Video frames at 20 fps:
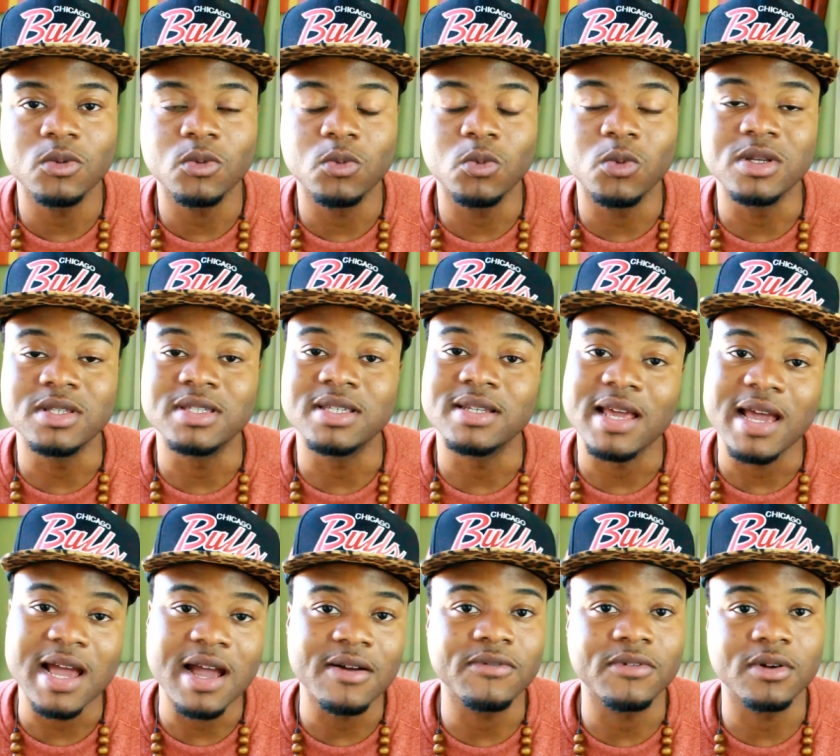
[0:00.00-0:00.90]
was in
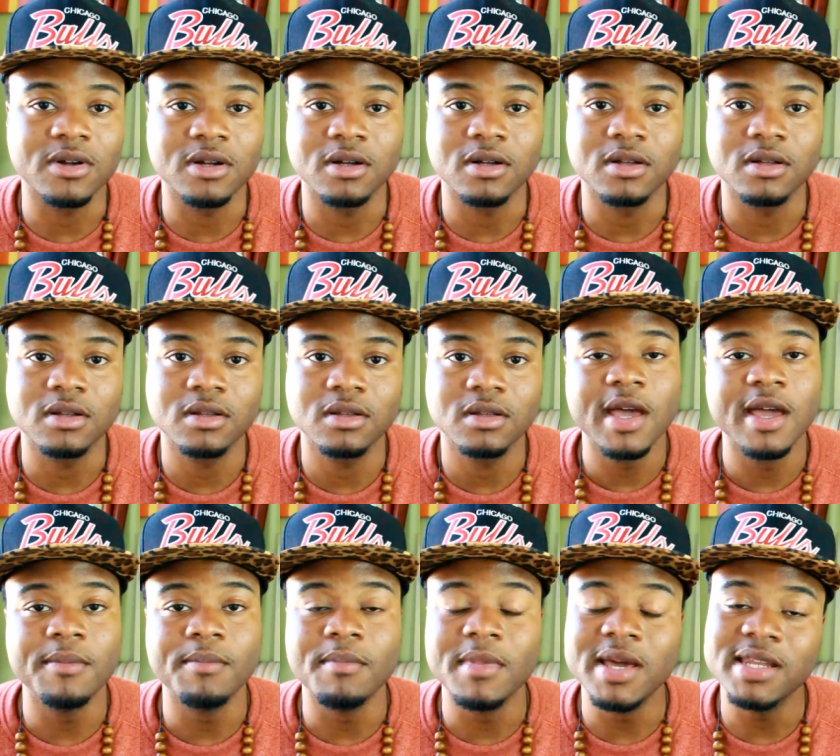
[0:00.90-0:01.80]
Africa
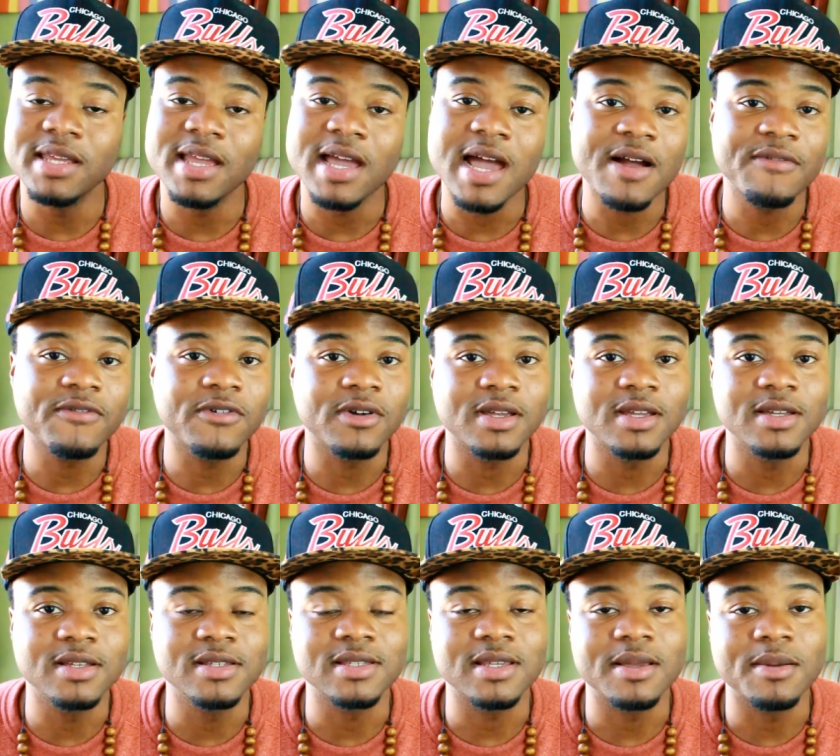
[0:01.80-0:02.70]
and many
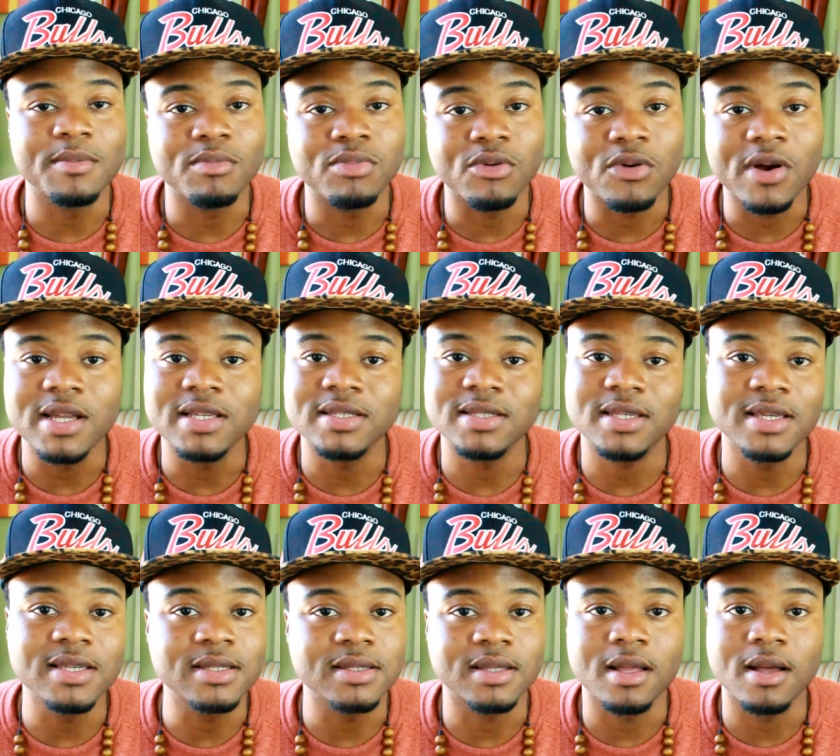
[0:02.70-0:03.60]
Africans embrace
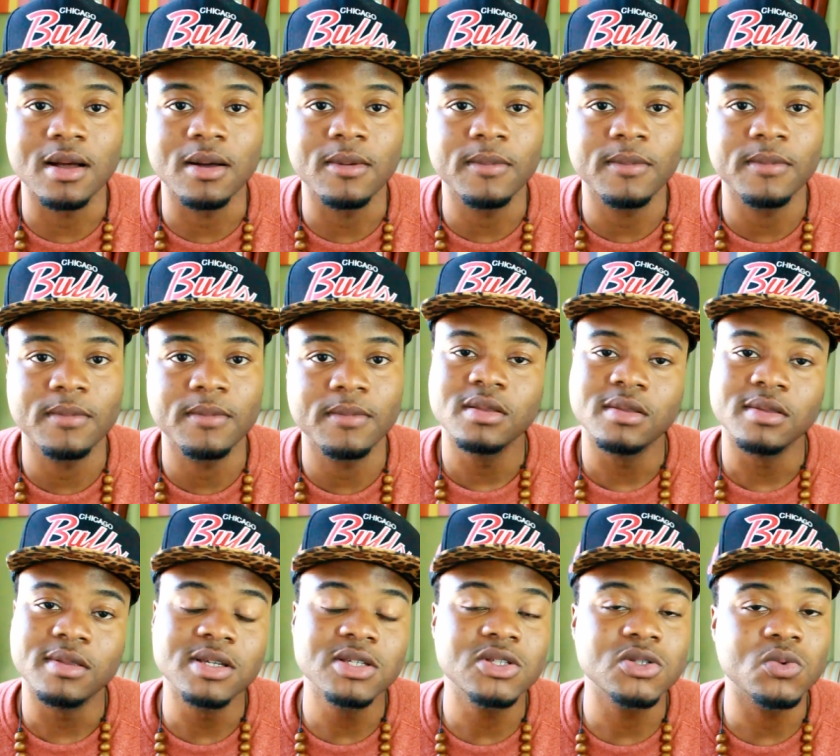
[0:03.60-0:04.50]
Islam.
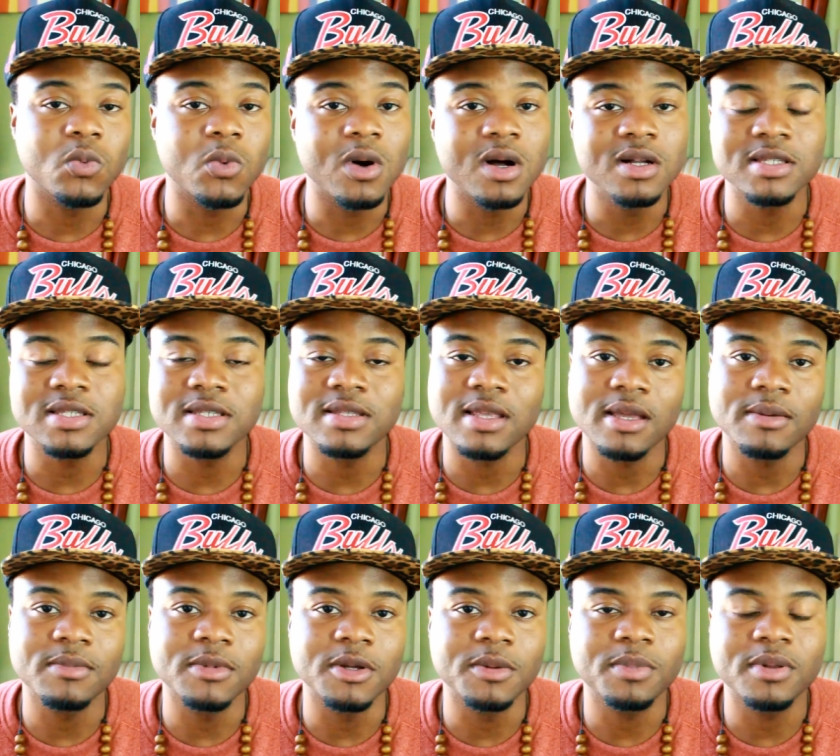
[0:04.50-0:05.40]
This one
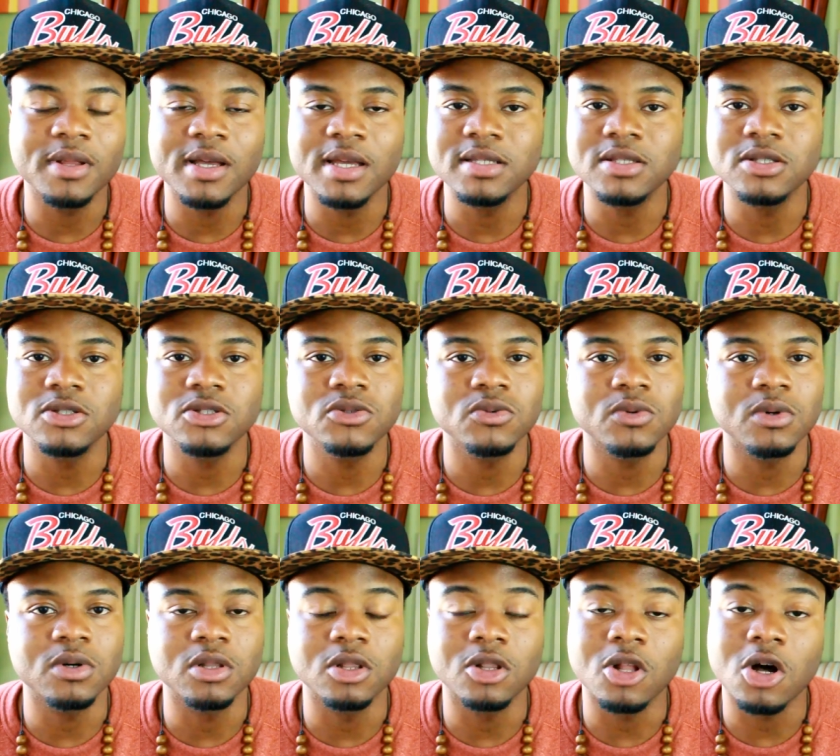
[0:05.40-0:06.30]
statement plays into
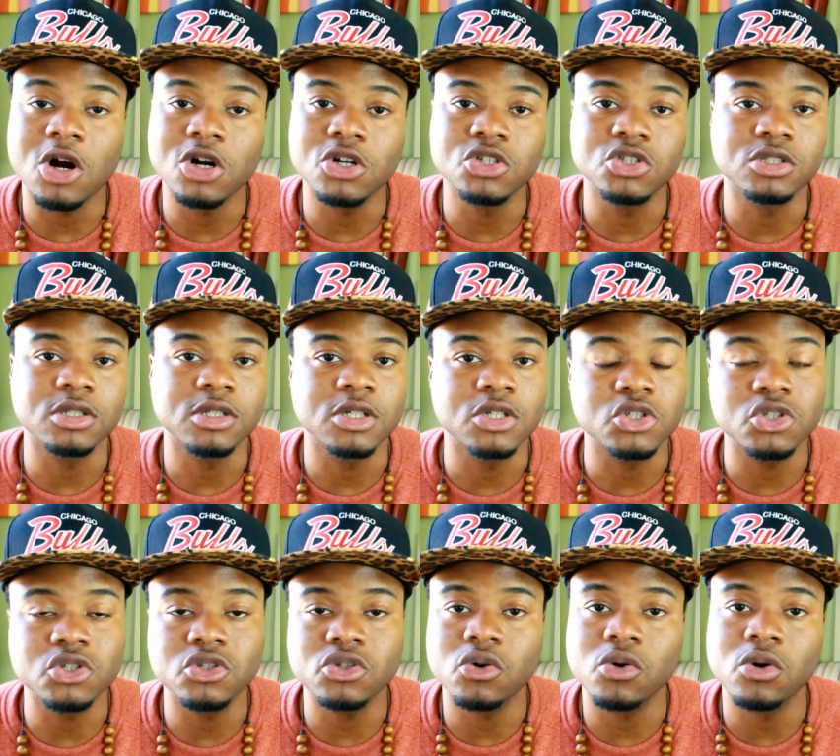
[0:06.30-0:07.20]
a larger
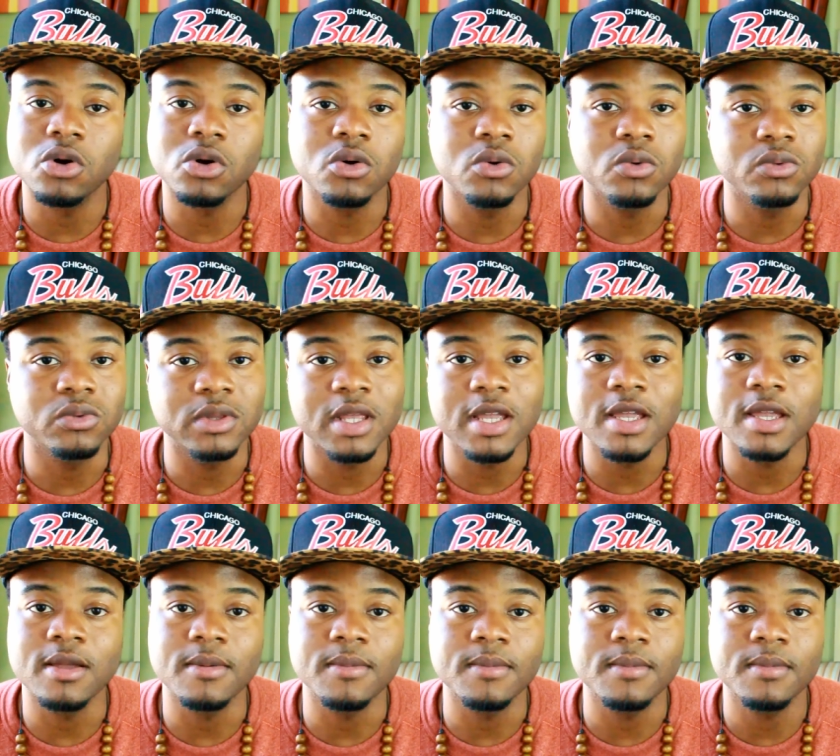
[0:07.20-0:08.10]
historical
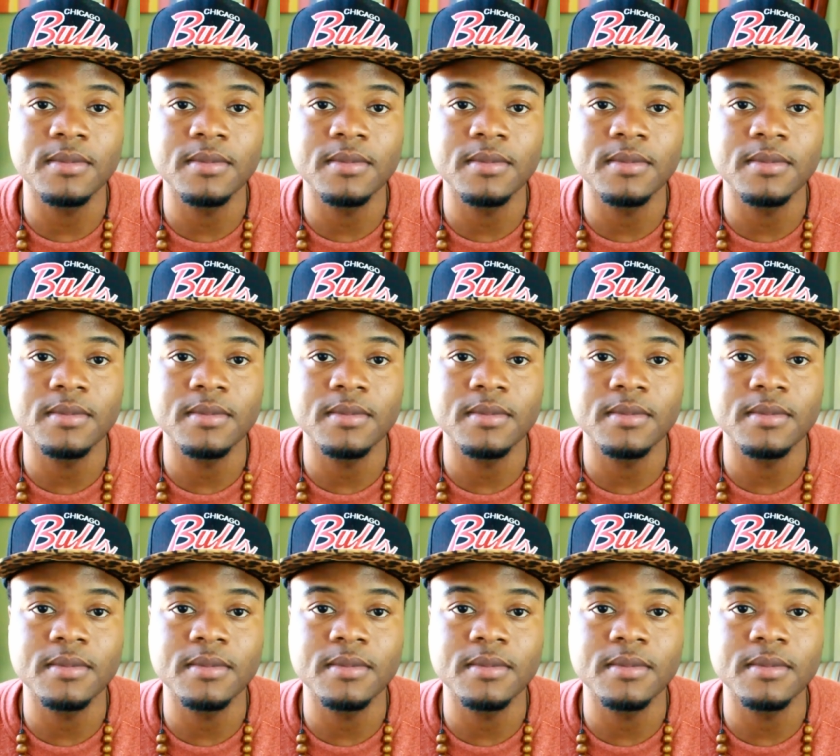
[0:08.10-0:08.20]
theme